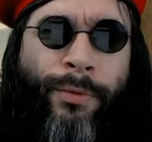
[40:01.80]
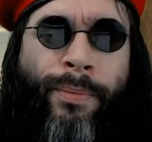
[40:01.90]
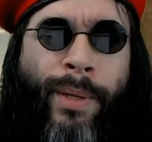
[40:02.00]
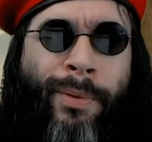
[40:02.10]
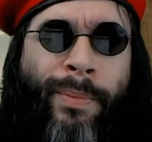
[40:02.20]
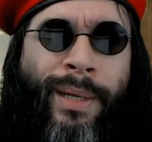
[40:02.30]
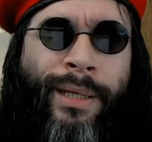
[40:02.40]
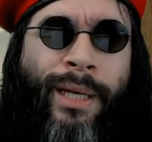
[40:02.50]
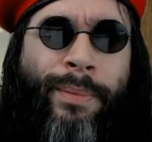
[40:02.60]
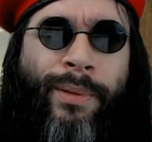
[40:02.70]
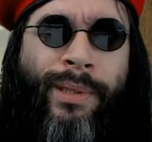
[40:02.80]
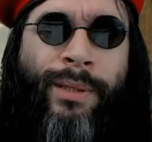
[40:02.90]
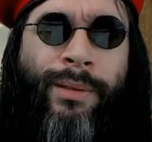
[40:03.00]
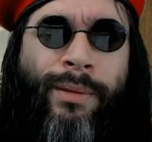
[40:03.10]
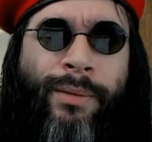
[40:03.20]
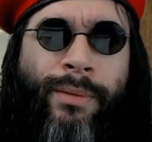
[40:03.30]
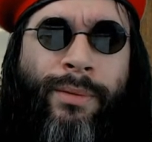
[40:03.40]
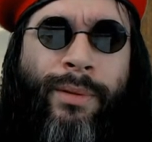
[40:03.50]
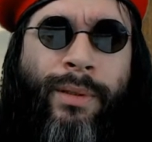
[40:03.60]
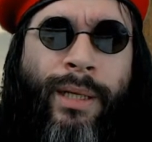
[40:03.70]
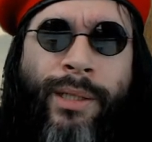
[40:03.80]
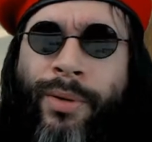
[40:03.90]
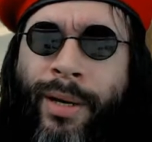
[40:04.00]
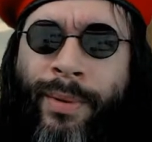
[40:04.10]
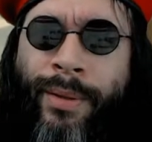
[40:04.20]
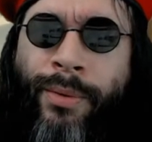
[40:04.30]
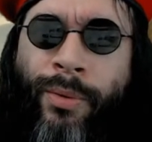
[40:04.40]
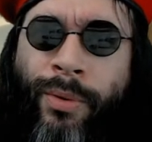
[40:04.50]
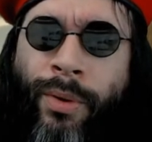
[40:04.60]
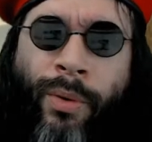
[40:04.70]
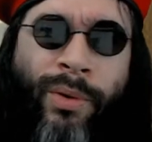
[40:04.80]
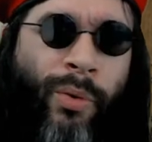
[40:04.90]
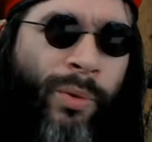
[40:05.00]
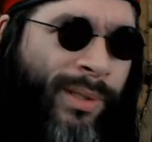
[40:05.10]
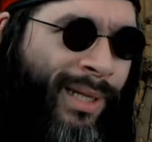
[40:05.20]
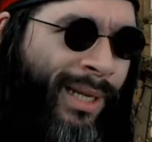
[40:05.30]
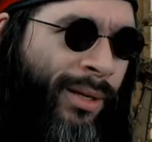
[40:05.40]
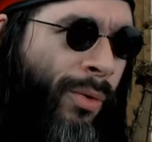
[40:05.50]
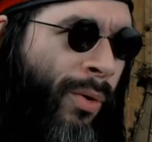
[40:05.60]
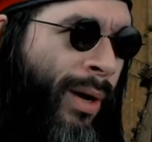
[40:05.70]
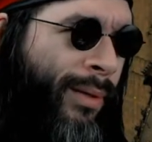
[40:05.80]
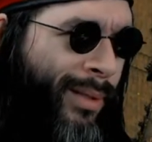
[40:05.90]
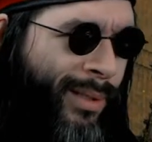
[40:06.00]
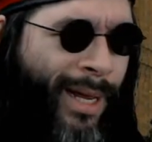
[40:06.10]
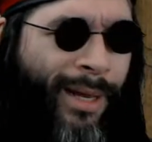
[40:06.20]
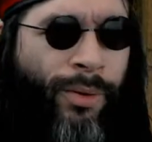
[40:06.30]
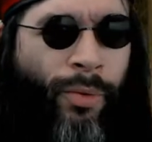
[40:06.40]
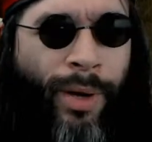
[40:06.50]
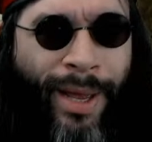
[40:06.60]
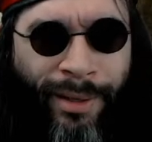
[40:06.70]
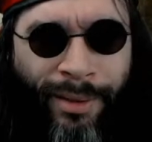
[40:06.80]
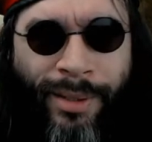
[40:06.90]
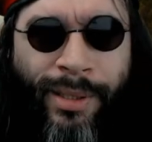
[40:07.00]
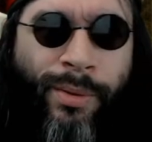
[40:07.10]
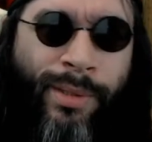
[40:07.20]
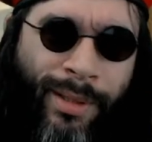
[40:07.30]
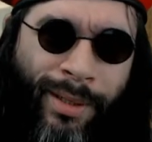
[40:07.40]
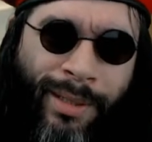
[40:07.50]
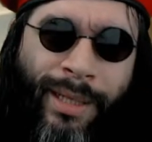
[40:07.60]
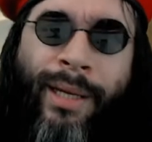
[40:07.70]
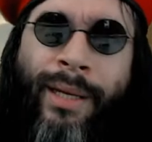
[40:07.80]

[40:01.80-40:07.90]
from people being able to interact with or see or understand or analyse or study.